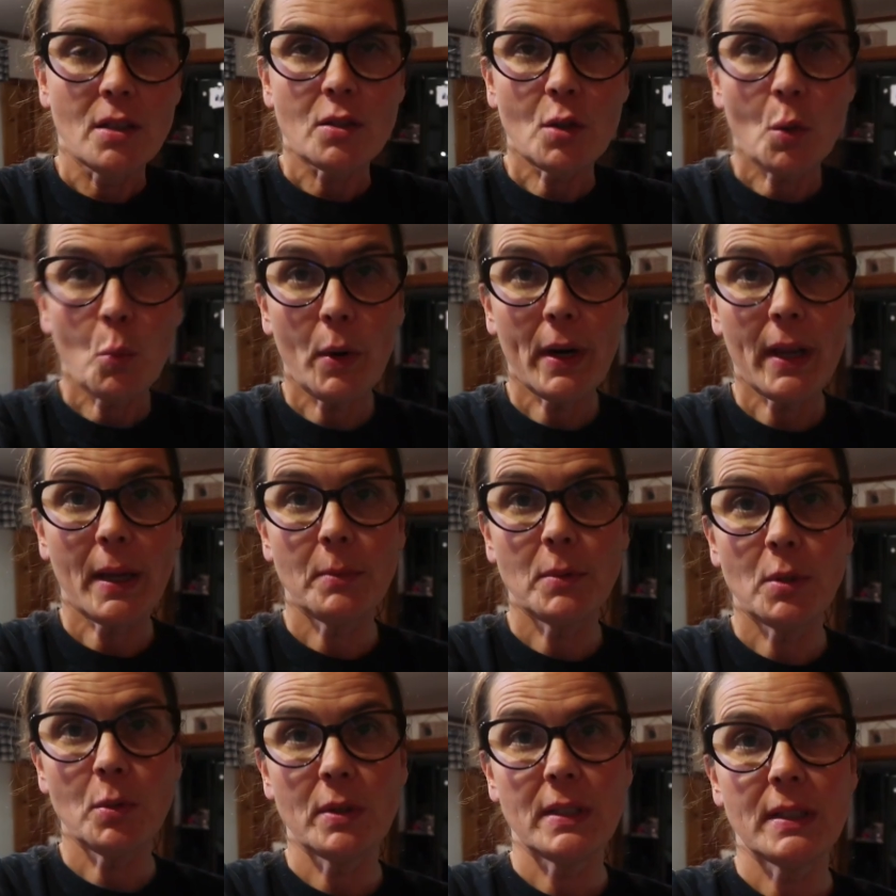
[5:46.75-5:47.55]
so what
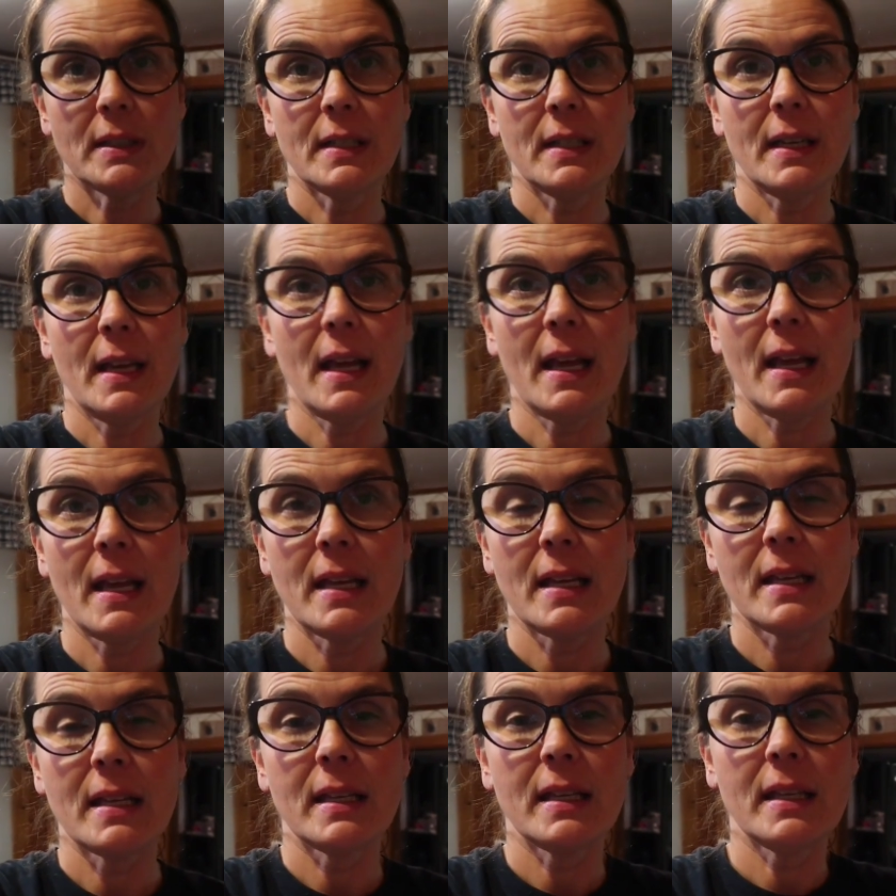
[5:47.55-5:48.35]
I'm doing
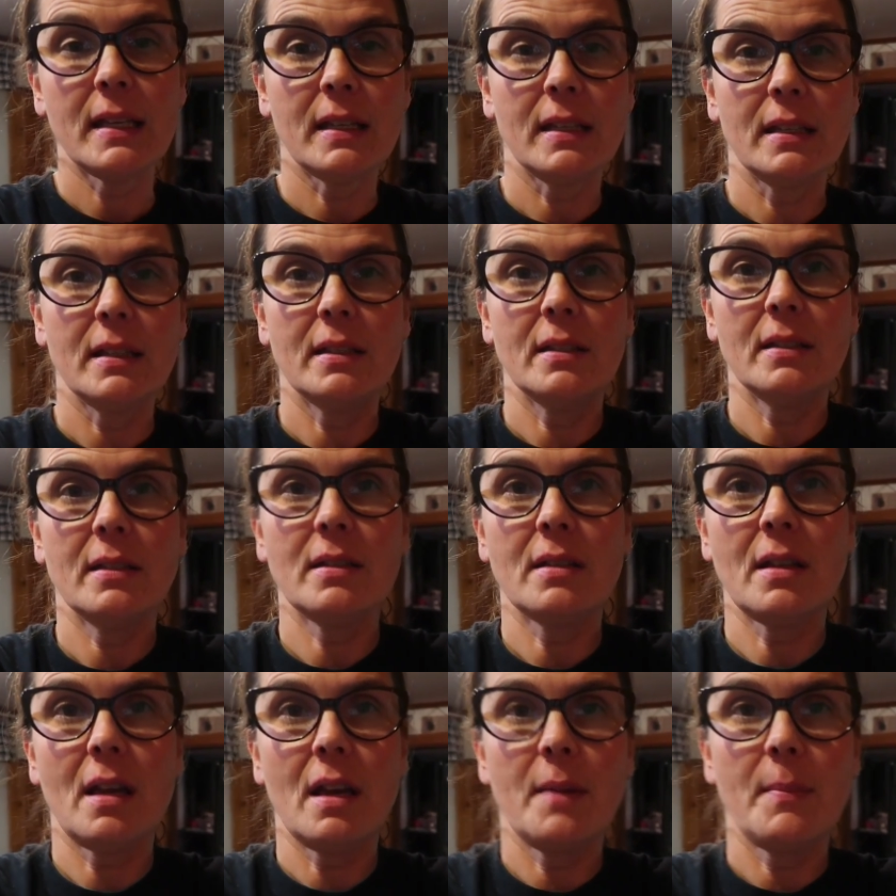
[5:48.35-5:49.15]
today
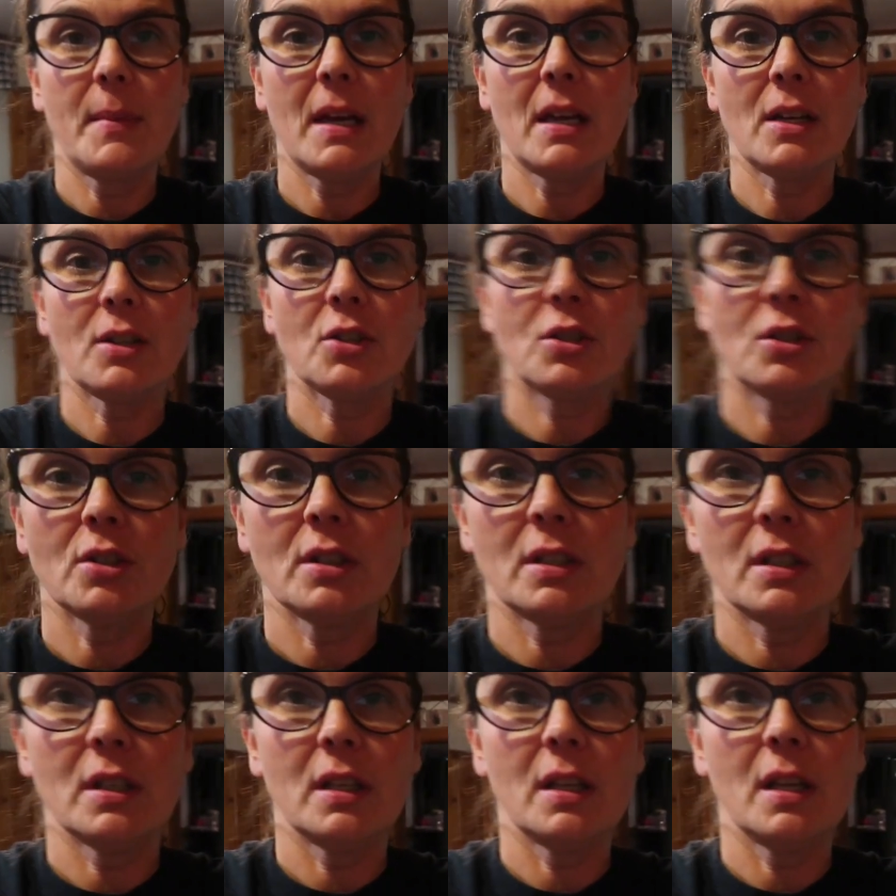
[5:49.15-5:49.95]
is I'm
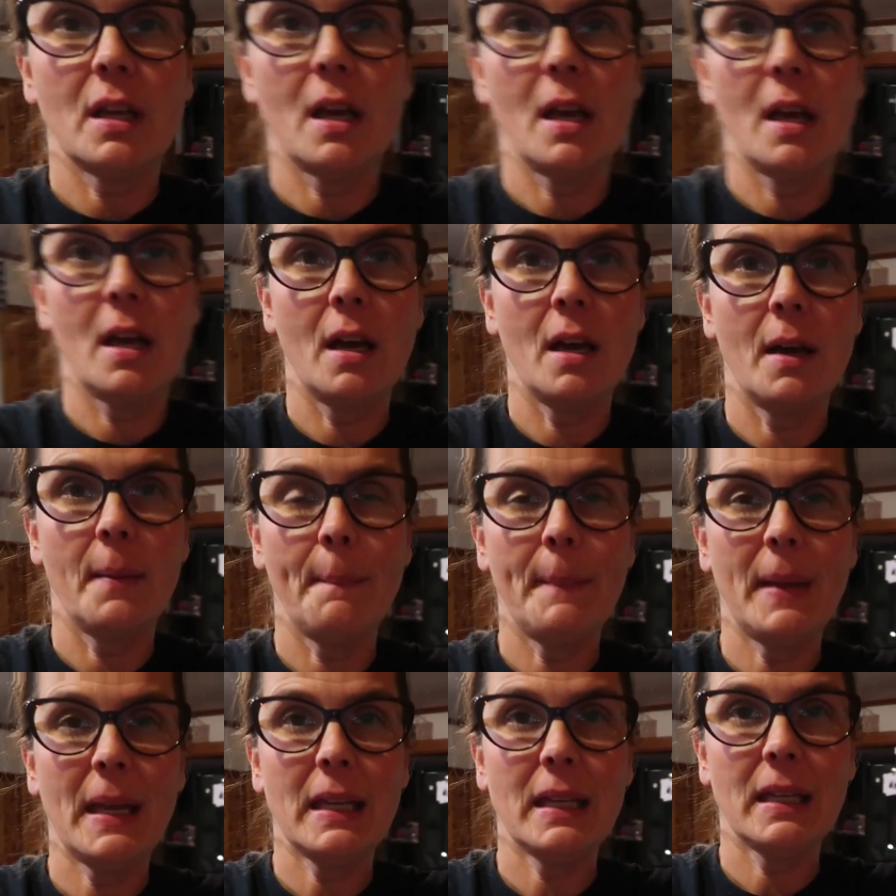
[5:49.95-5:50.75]
actually
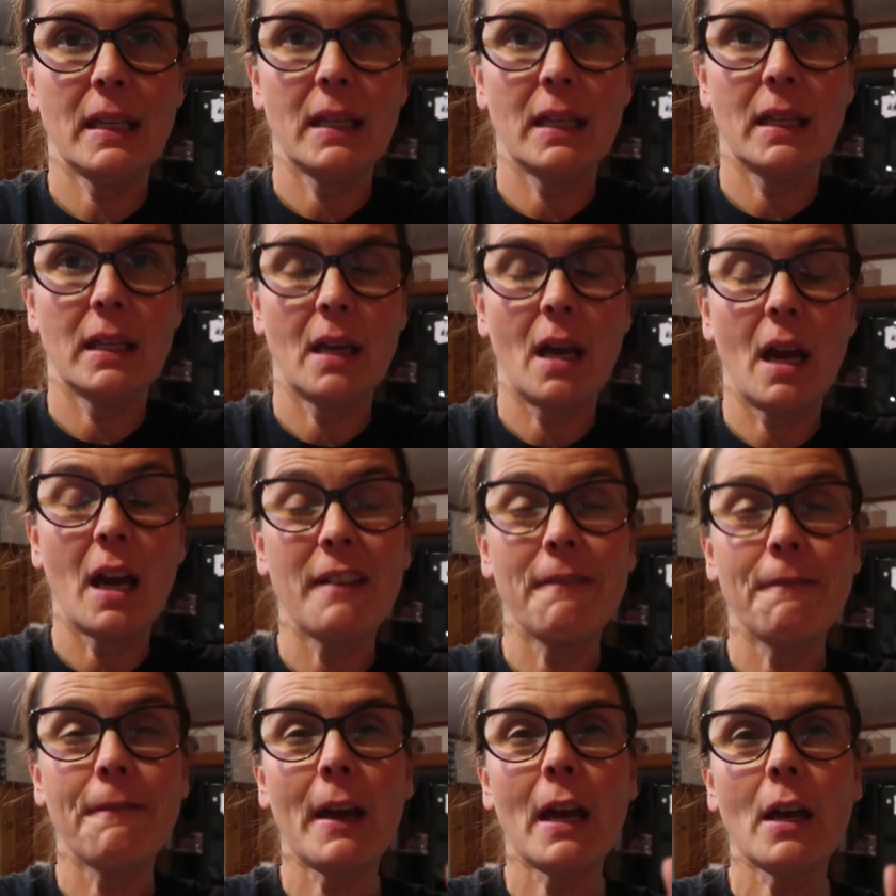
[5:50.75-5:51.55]
making,
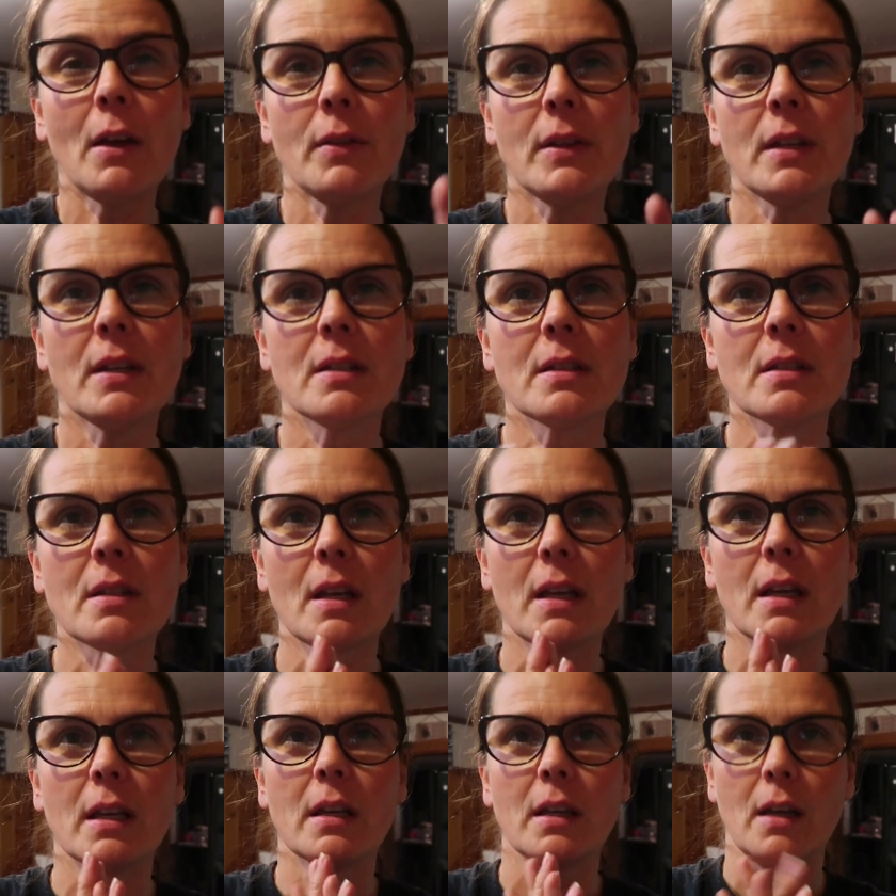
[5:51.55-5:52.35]
I found this
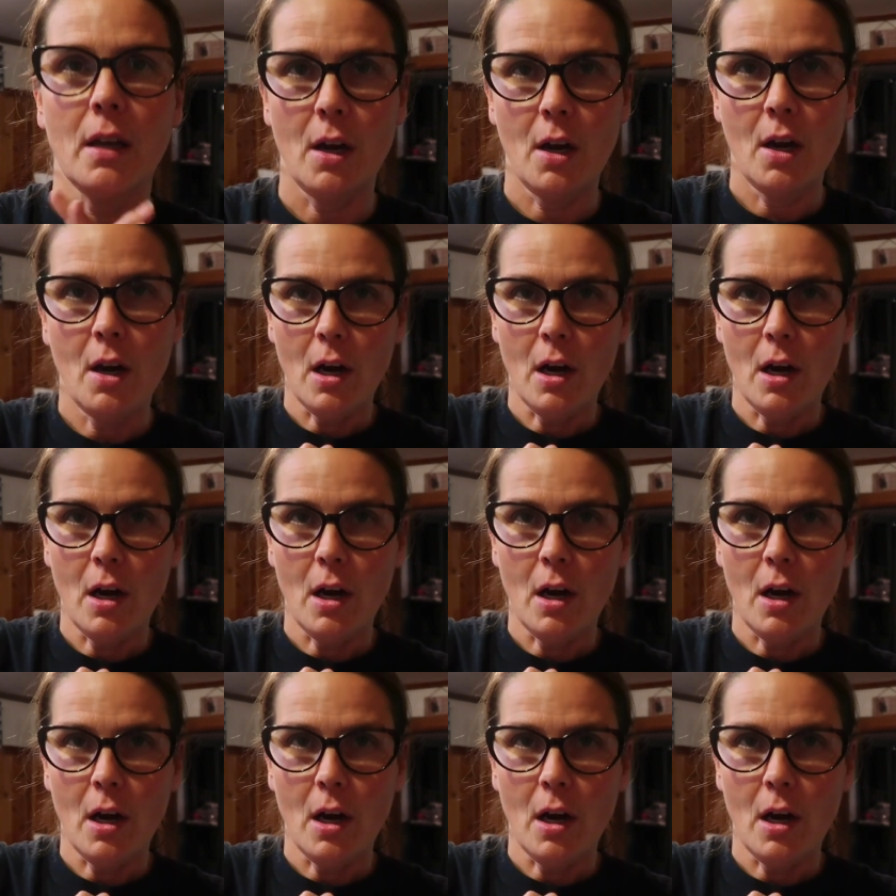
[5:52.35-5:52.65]
like